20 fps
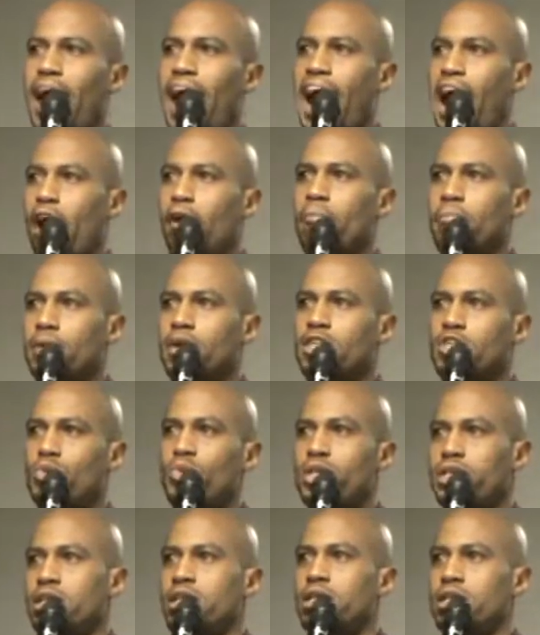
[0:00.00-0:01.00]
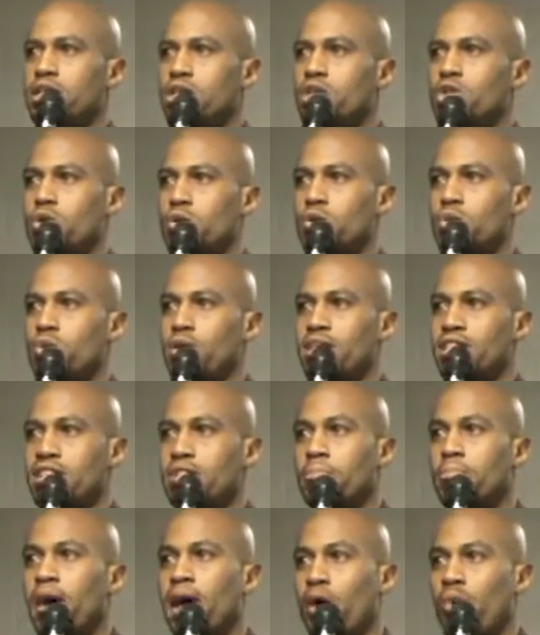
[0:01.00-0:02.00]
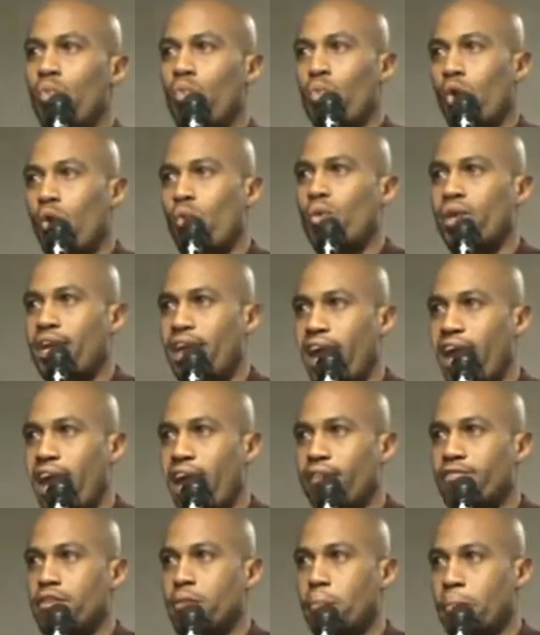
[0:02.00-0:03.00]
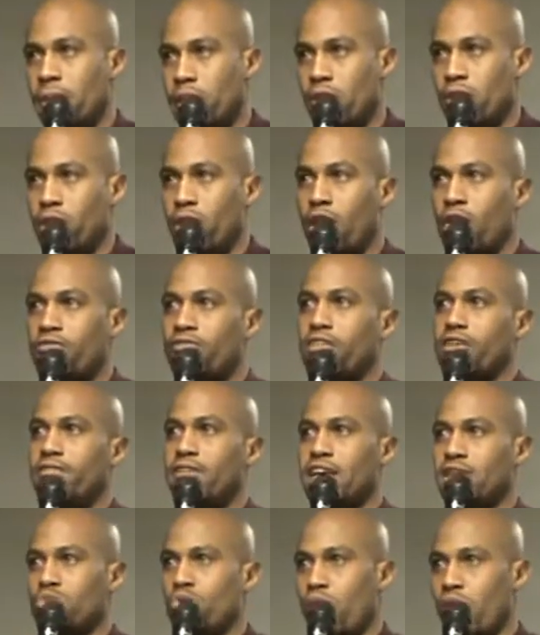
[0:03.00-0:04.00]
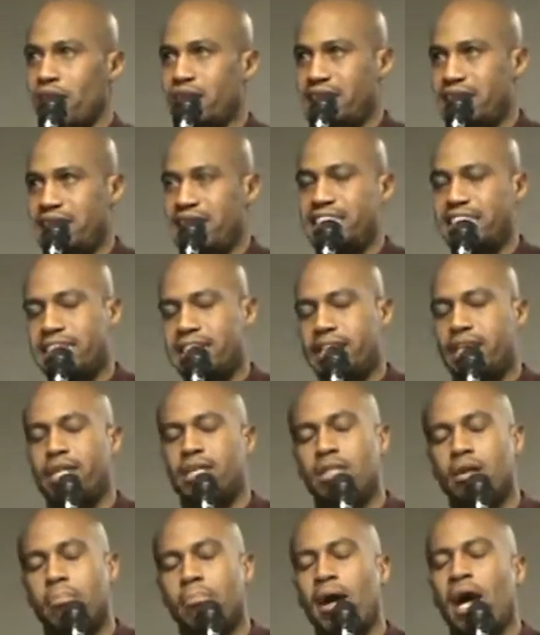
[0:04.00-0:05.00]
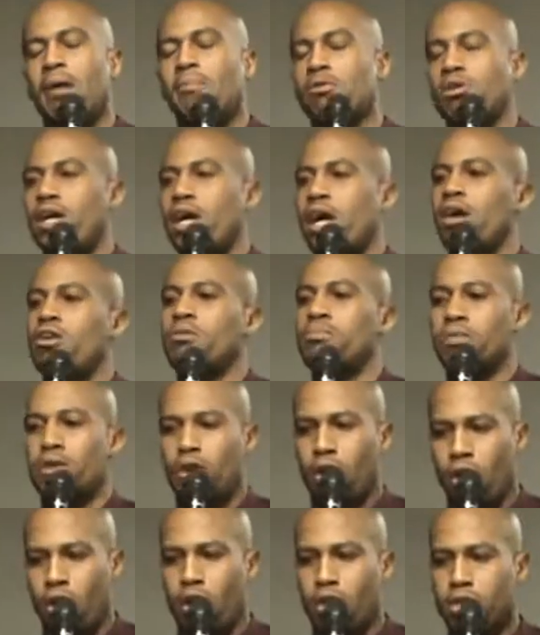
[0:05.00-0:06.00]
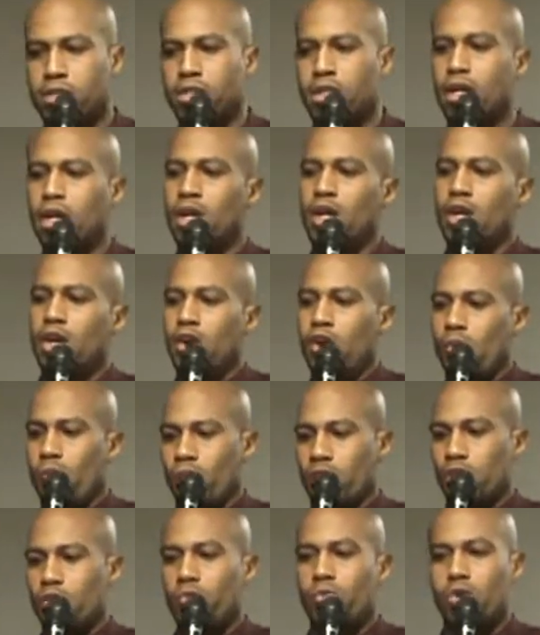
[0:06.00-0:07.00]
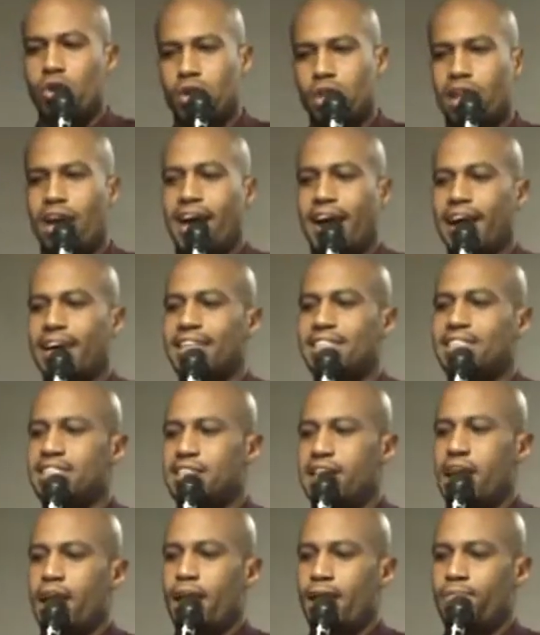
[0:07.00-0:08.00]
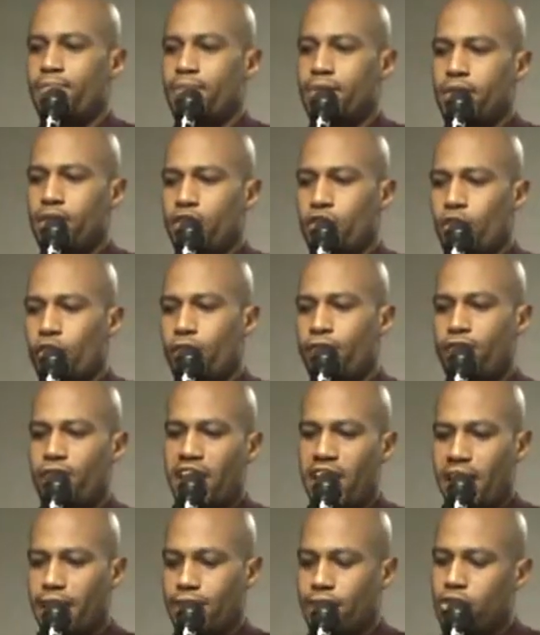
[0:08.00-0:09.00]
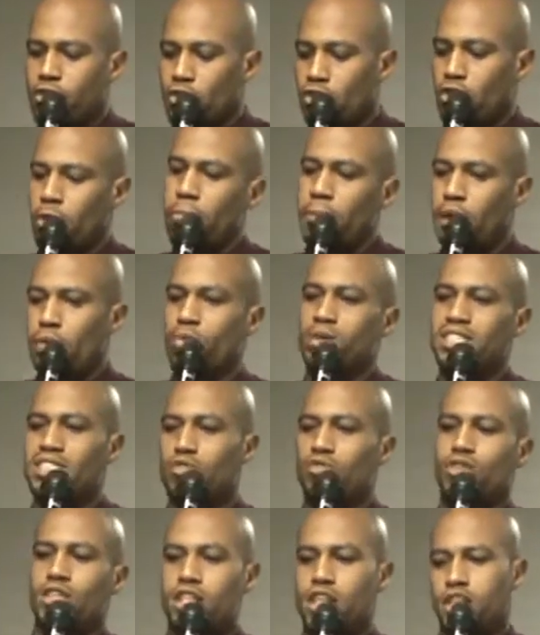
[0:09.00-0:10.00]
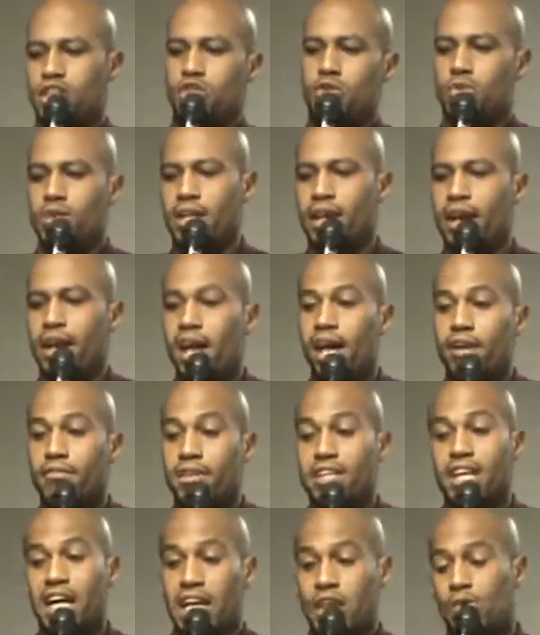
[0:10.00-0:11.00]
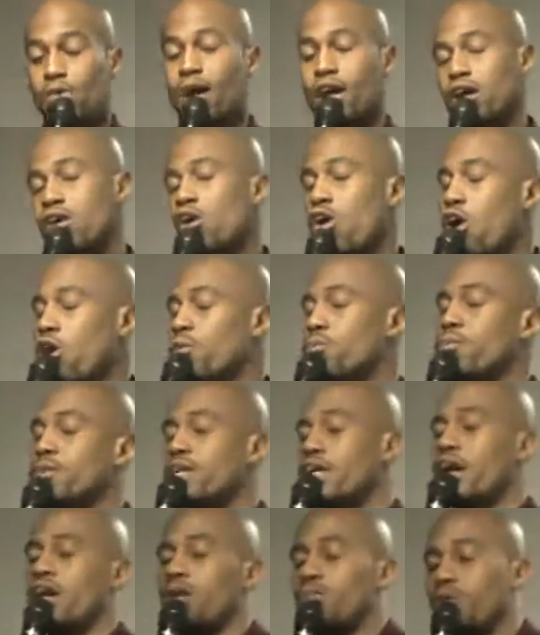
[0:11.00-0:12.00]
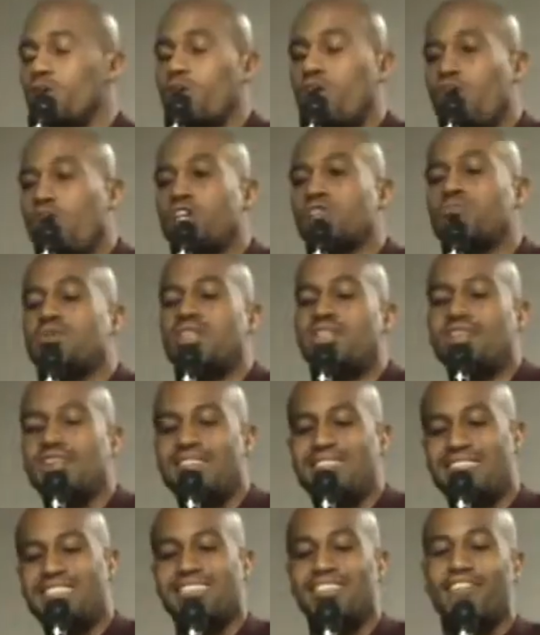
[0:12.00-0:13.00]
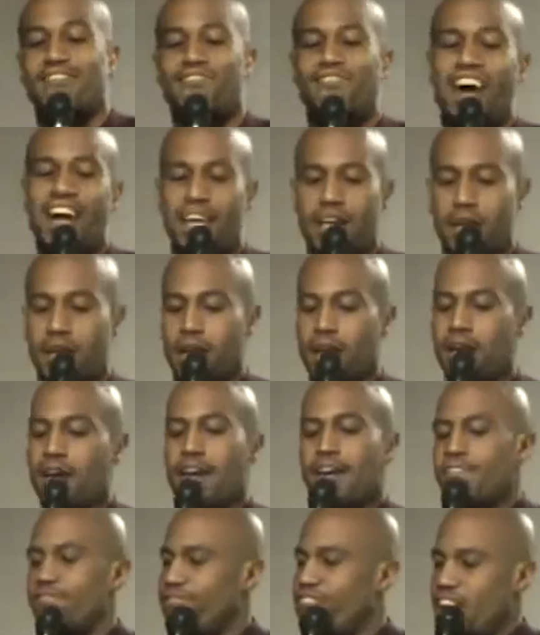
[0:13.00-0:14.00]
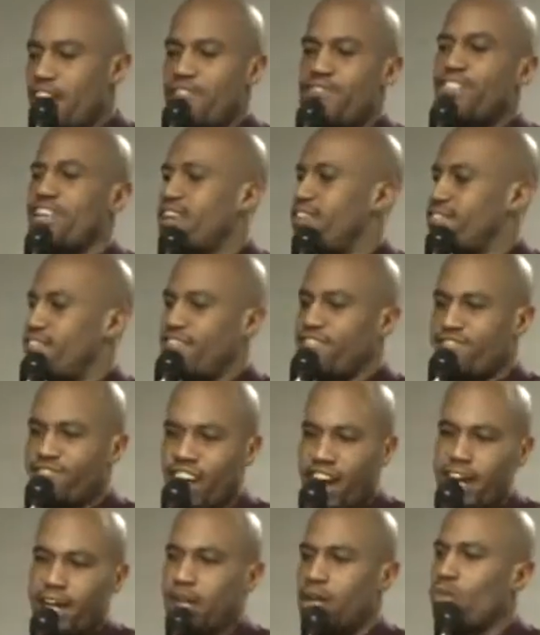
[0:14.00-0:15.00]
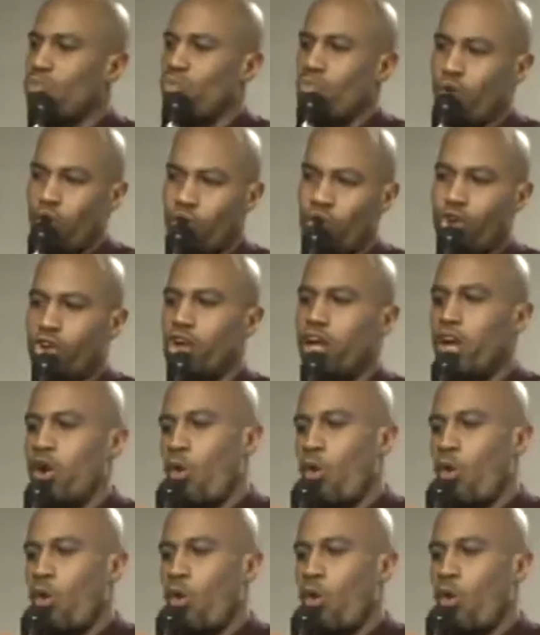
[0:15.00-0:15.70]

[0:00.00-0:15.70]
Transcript: how much we didn't do. It's about what we have to build off of. That's why Jesus said in the Bible, count up the cost. When you realize that your faith is going to be what's going to get you into heaven, now you got to call count up the cost because it's a fight. Faith is a fighting word.